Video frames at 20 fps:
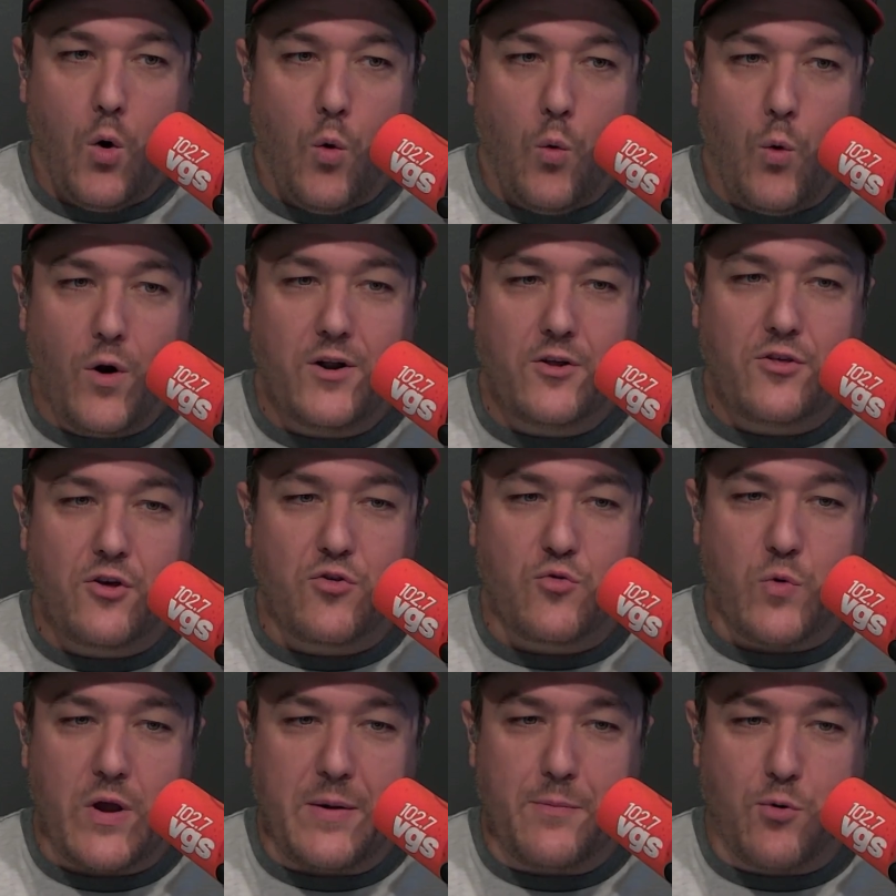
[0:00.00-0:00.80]
What are the
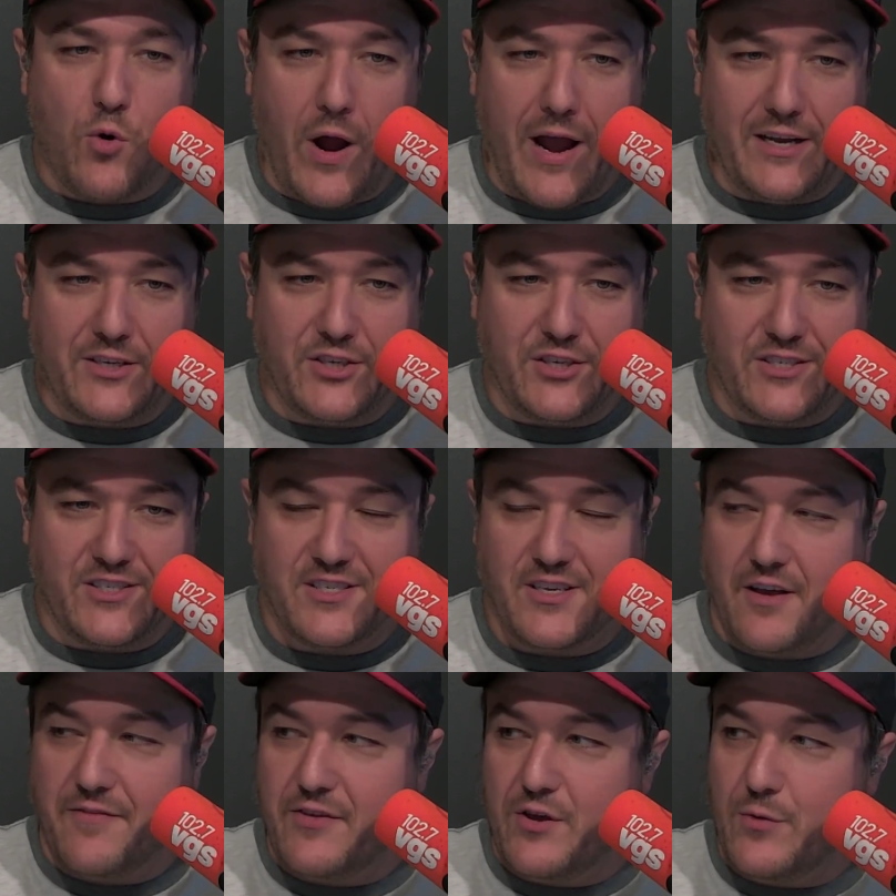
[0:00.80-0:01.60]
3
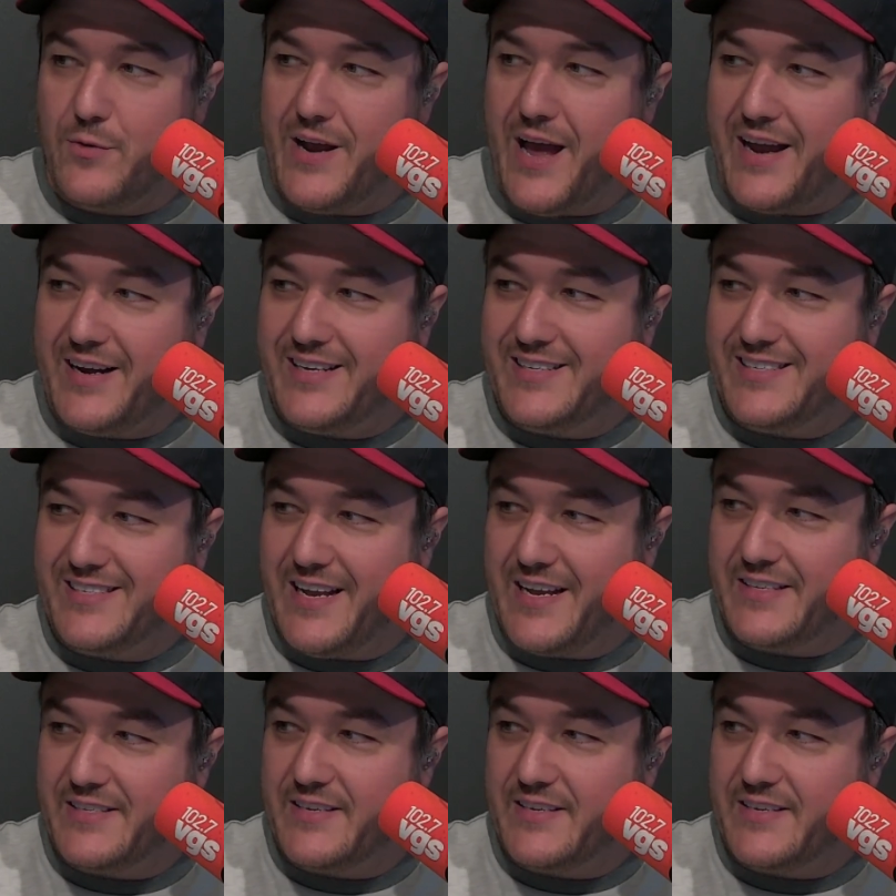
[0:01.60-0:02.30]
branches of the United States